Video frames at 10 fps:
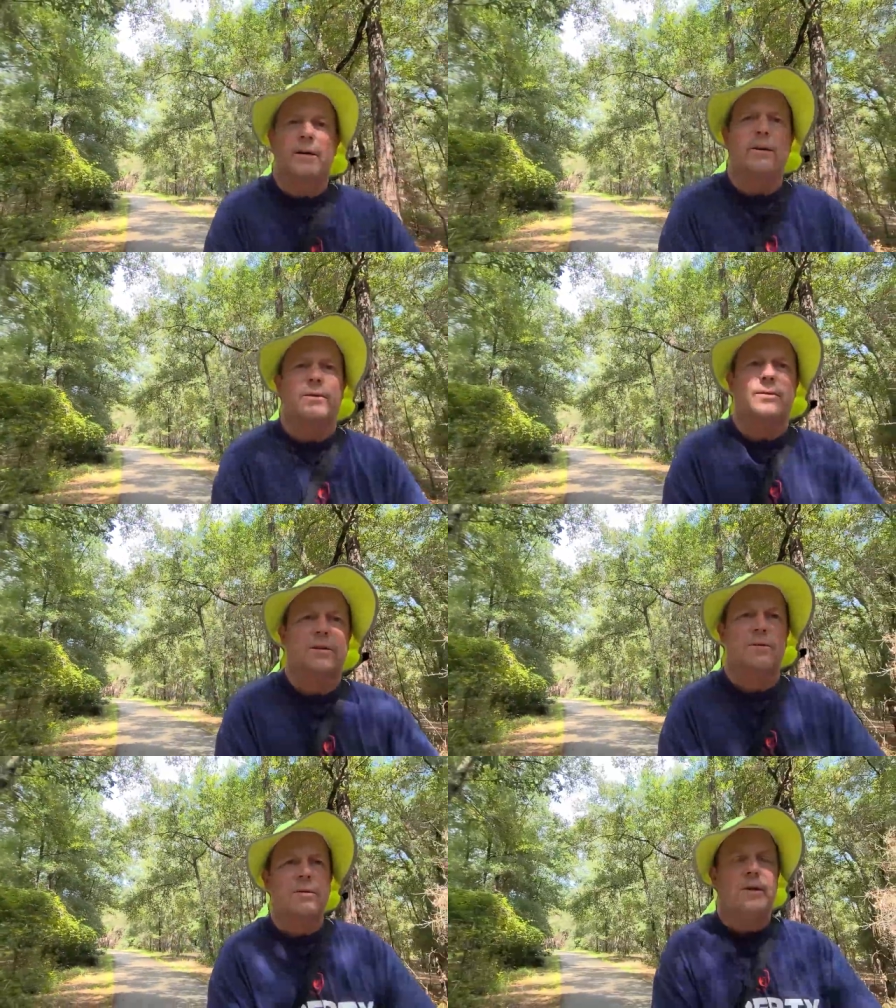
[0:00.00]
you know,
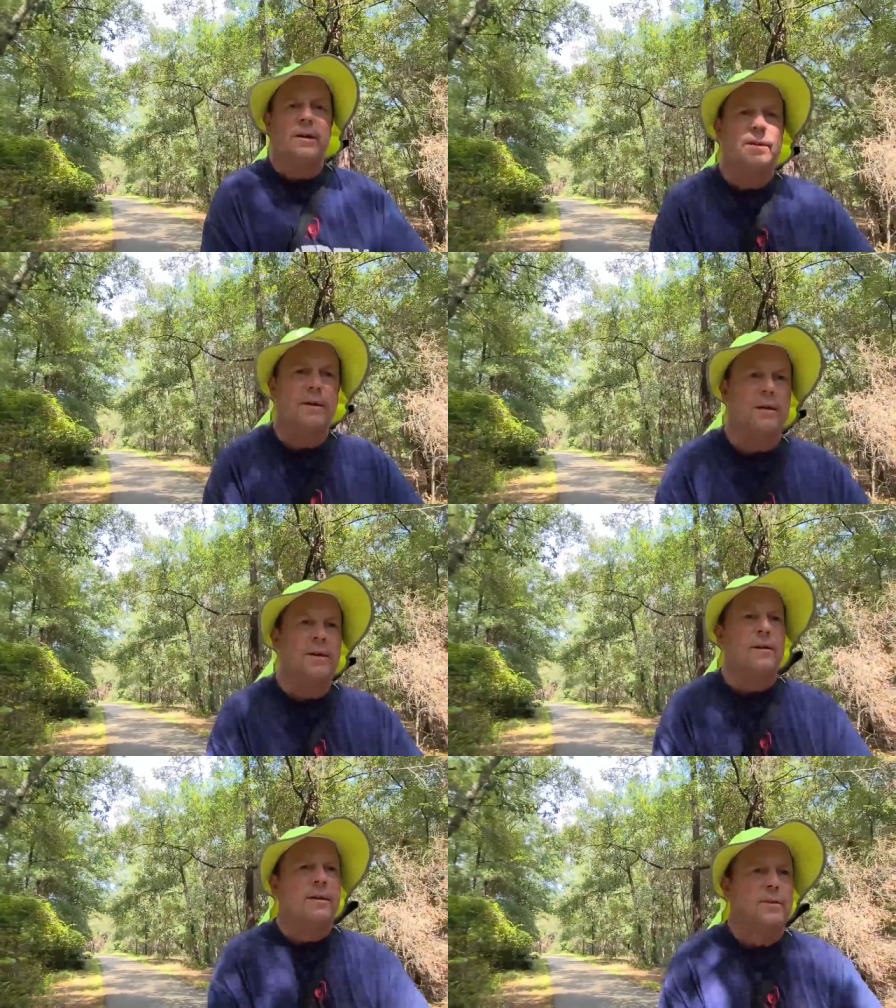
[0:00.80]
to, uh,
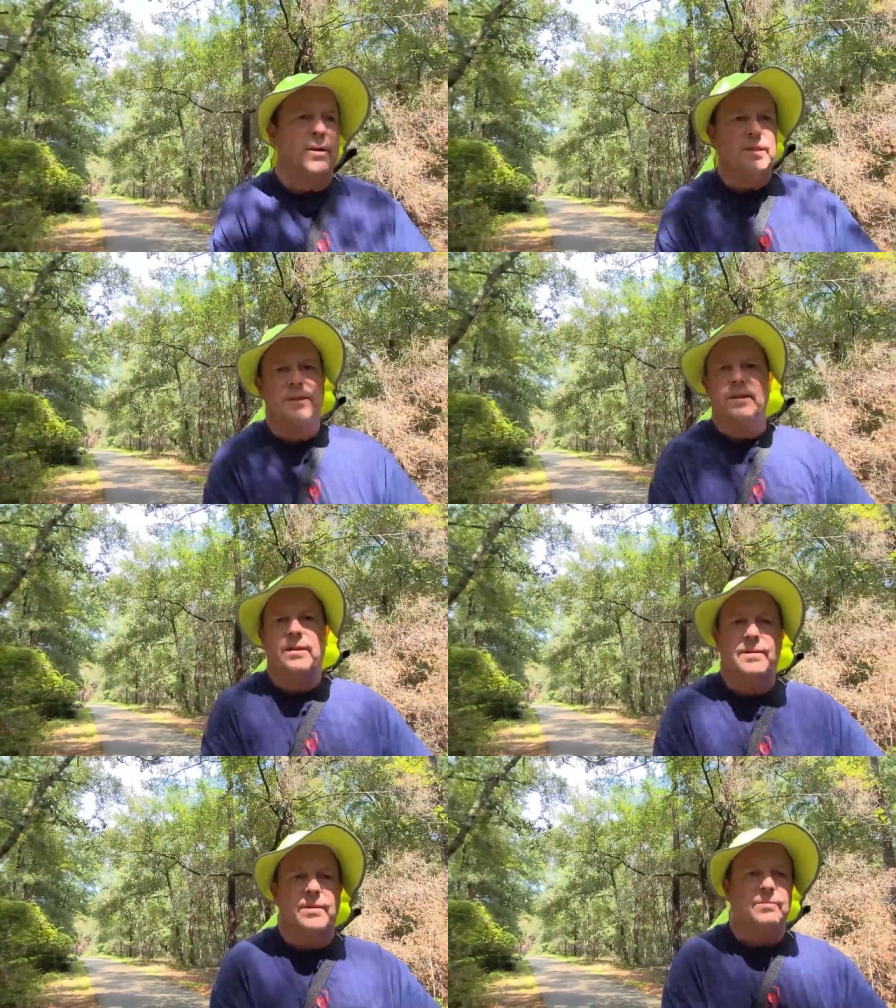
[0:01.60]
especially to
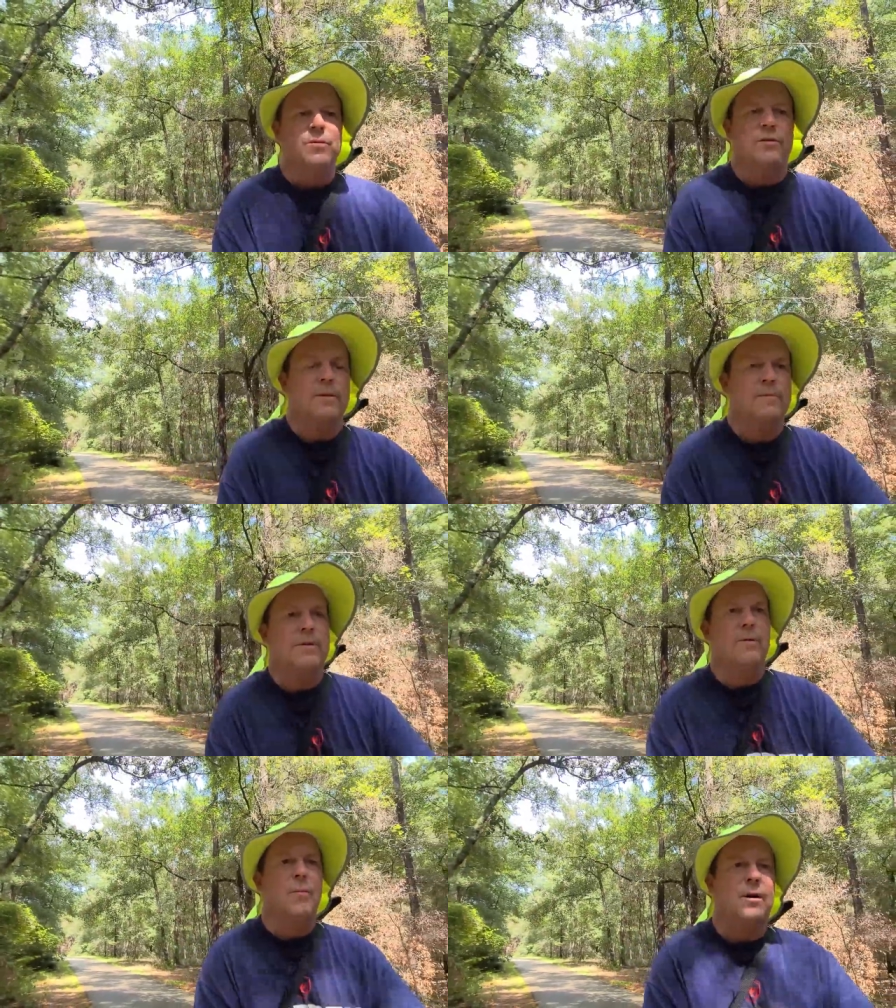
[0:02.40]
the, they're moving them
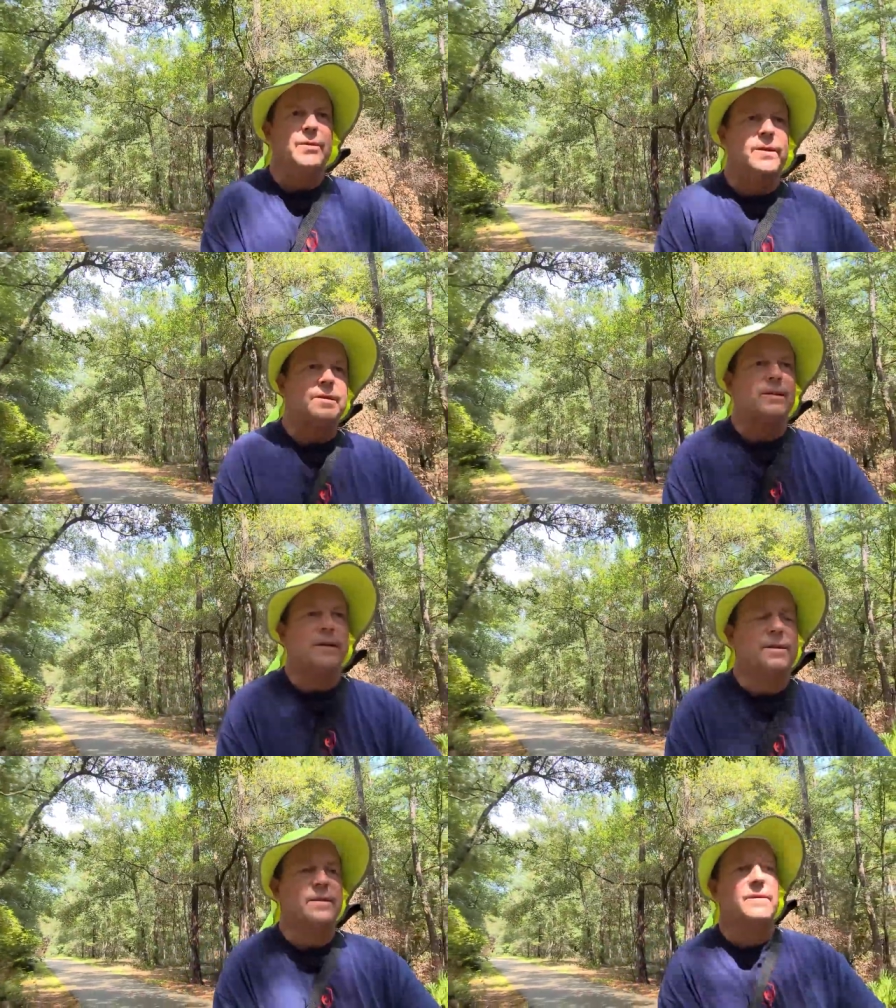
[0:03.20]
to the Republican
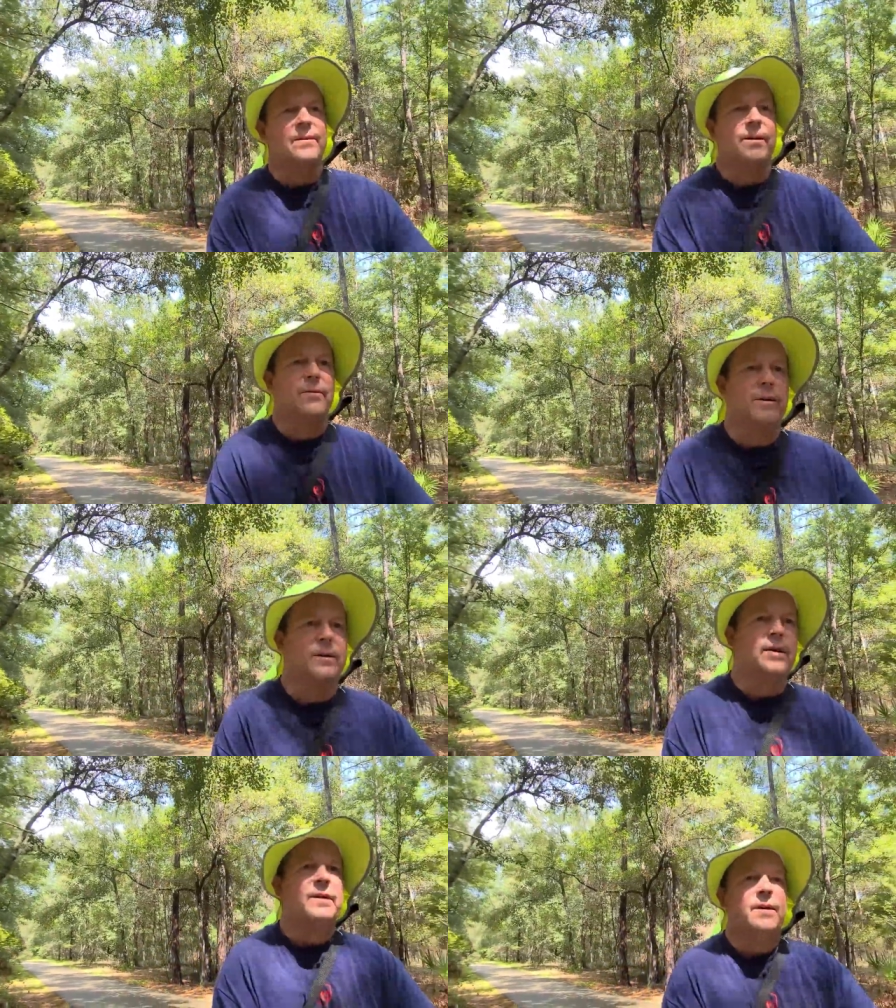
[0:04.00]
states. You know, they want
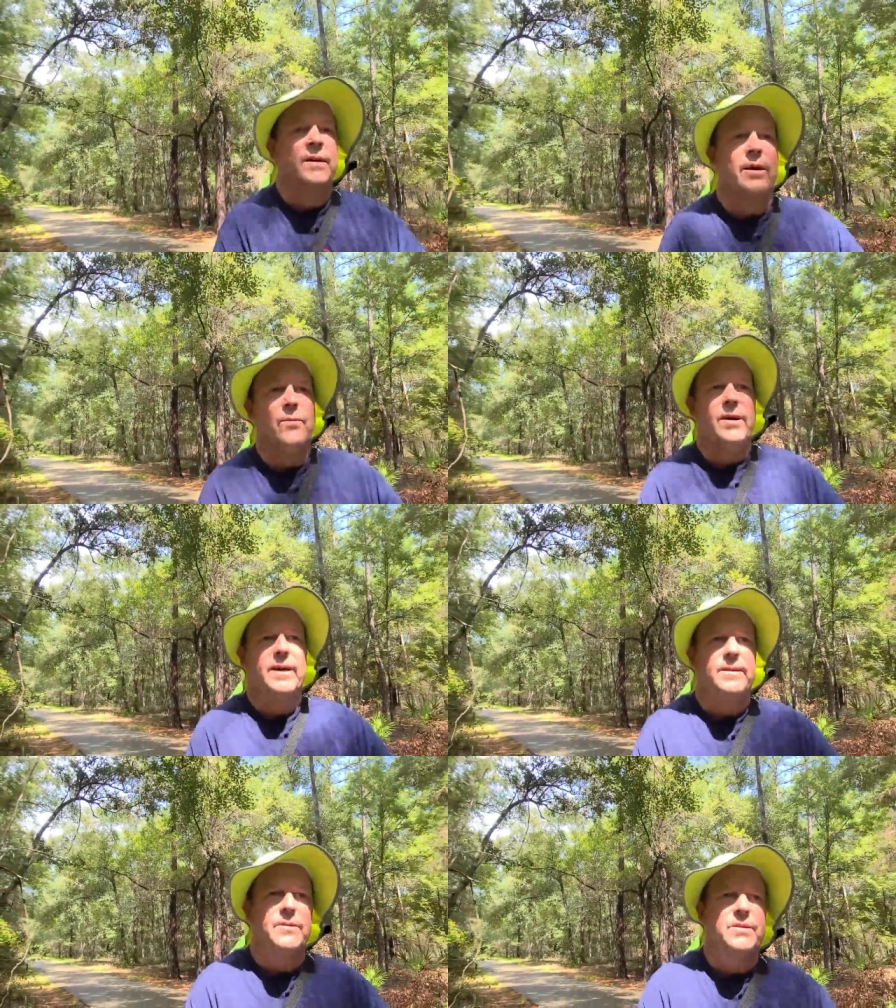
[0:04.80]
to, they want to
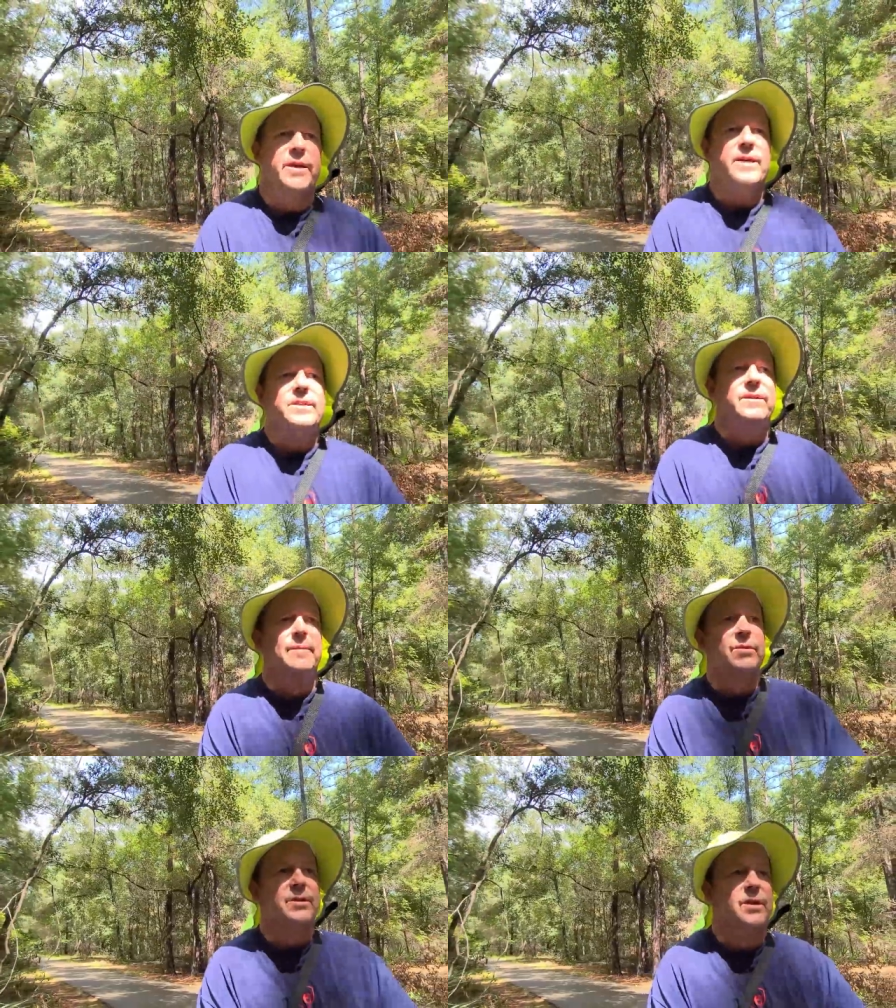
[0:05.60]
get those case
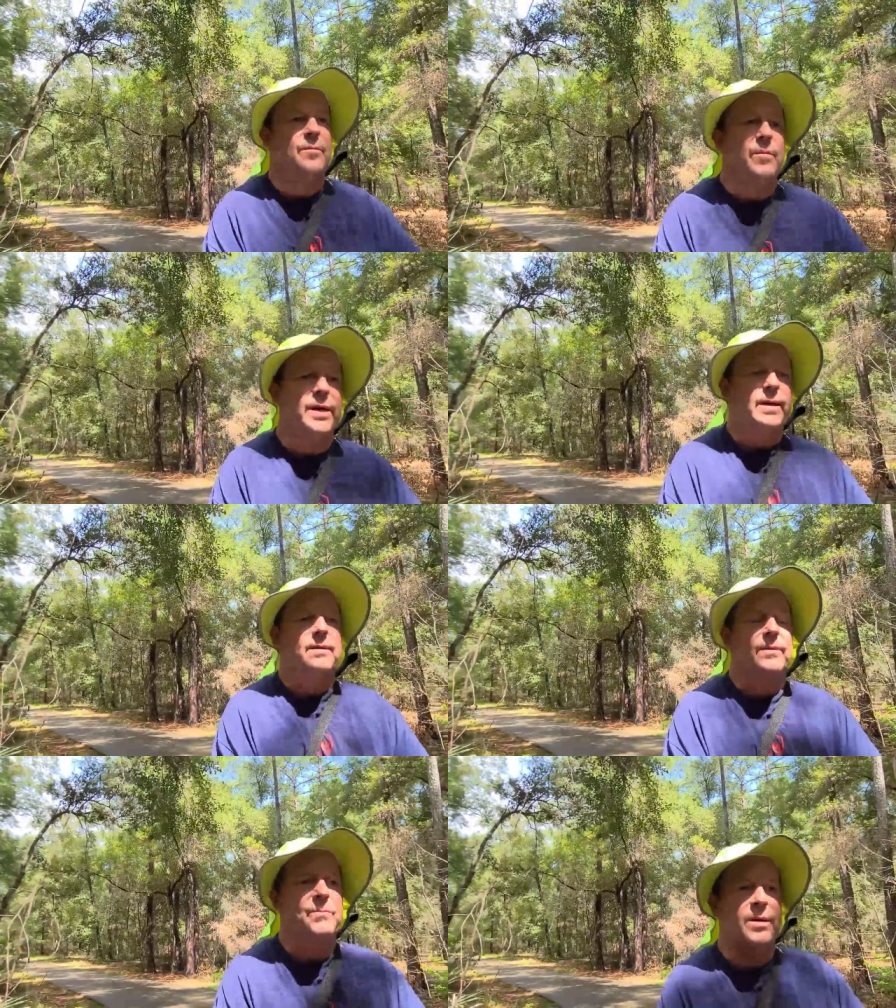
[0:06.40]
numbers up, make
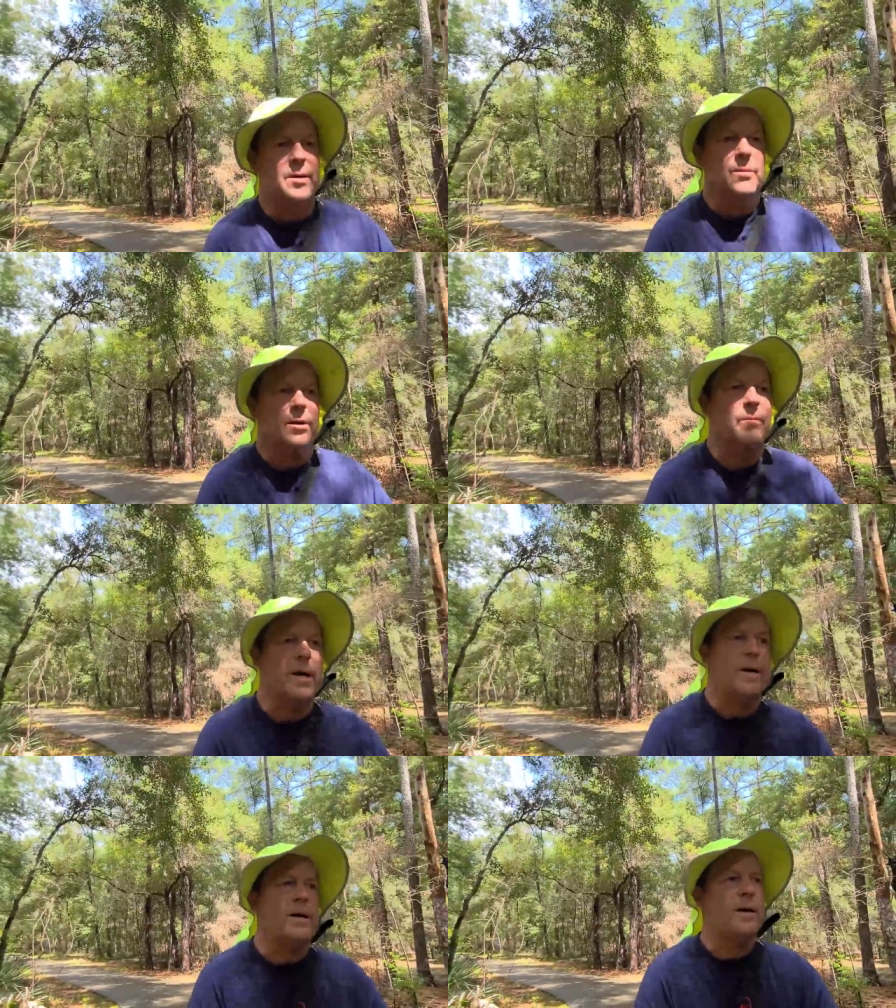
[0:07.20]
it, make them look
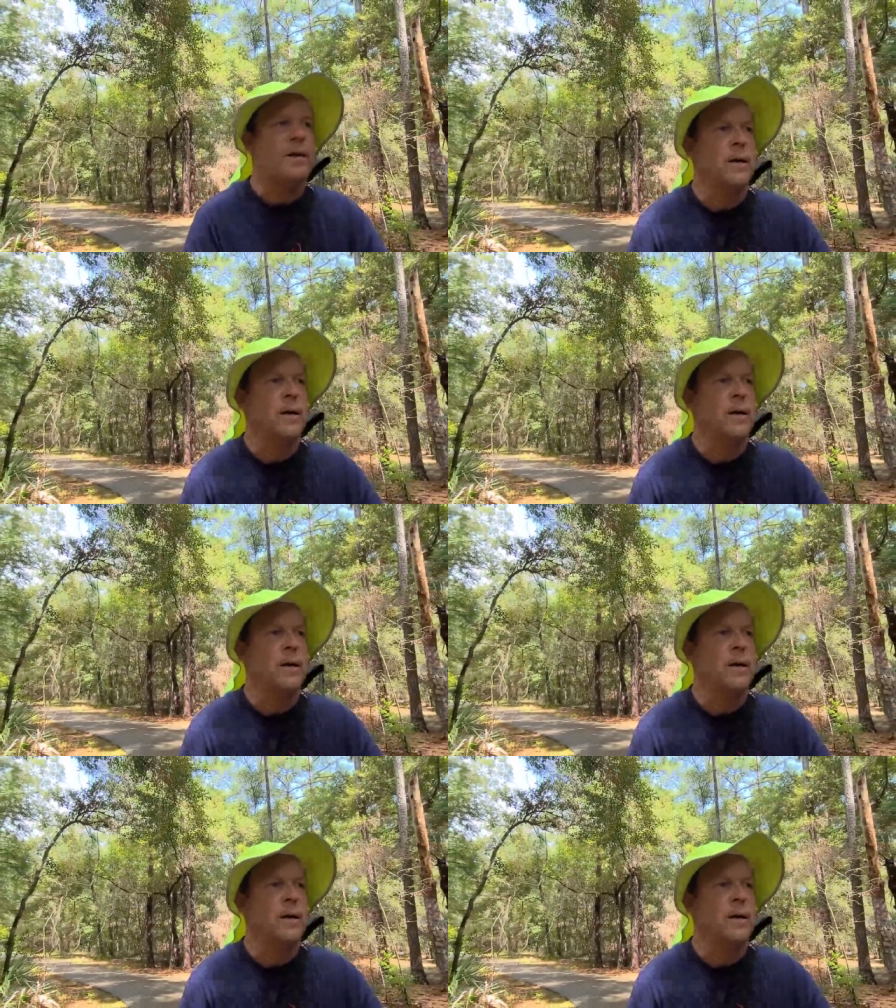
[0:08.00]
bad.